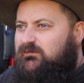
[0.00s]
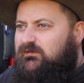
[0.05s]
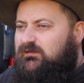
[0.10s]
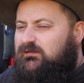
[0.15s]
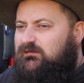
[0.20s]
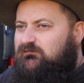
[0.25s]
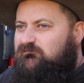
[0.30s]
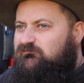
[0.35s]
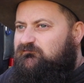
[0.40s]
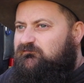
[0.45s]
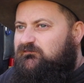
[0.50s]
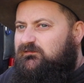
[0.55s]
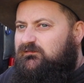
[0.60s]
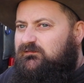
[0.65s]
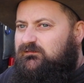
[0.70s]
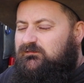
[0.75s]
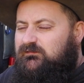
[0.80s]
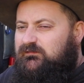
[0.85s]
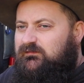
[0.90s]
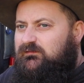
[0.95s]
He
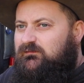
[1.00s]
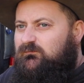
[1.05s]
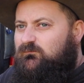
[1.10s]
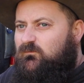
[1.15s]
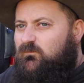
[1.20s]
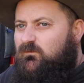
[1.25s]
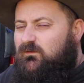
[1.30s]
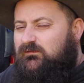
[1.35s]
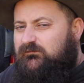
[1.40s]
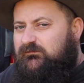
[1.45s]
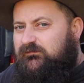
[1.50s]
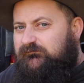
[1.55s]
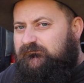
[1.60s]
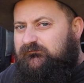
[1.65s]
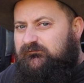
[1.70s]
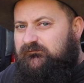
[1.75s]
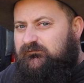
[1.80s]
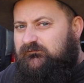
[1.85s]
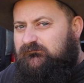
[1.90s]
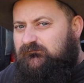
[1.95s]
fitted in my
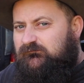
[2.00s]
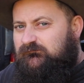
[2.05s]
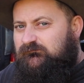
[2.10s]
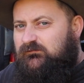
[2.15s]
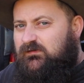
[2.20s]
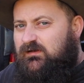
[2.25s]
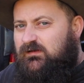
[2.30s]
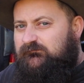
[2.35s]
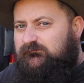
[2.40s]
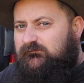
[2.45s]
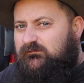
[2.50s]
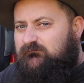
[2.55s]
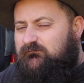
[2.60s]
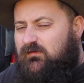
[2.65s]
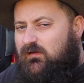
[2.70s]
DC-DC charger,